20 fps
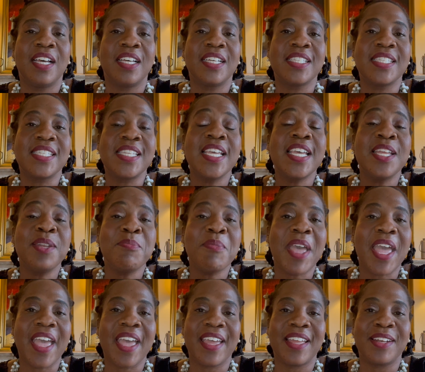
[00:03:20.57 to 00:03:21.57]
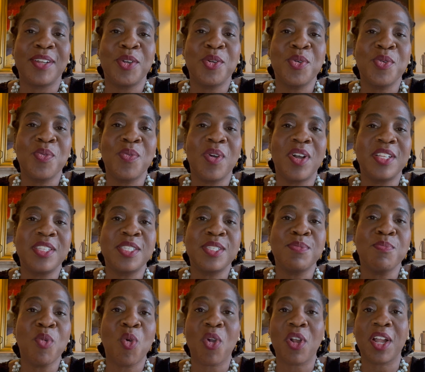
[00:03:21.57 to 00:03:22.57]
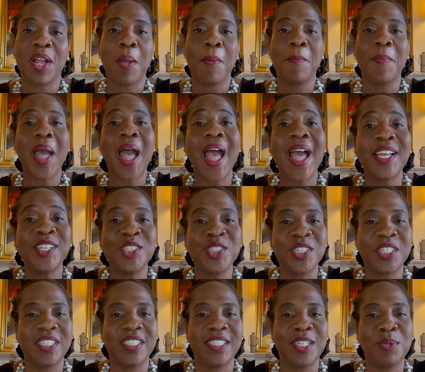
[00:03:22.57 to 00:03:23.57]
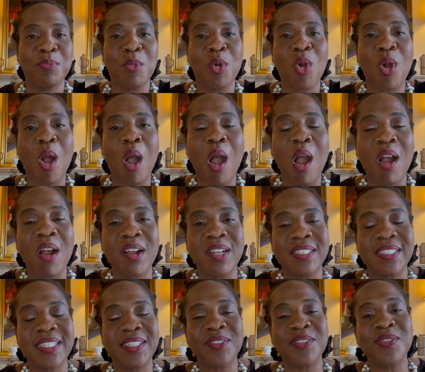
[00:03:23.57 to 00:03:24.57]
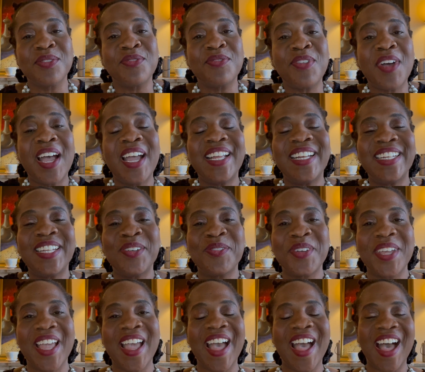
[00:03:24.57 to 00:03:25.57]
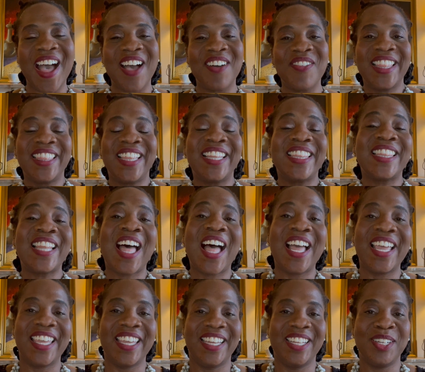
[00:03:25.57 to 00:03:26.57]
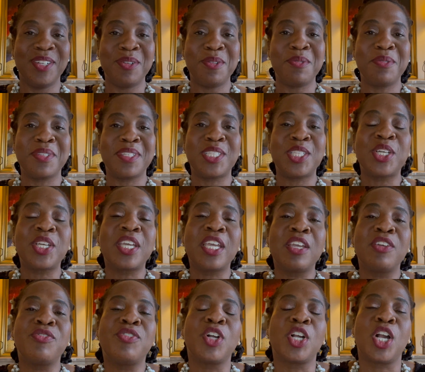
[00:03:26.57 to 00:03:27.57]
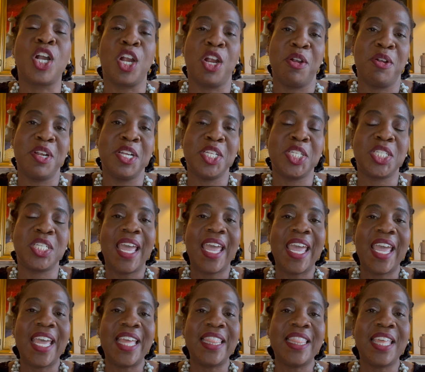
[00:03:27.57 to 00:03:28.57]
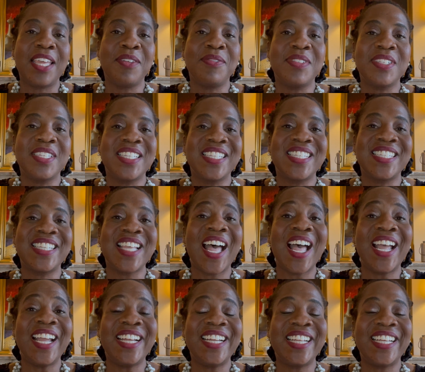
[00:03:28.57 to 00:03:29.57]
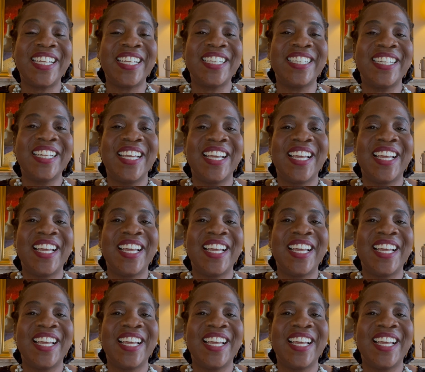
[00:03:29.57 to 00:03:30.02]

the Tin Man, who wants more compassion and more heart. And then finally, we have the Lion, who is looking for courage. And they've decided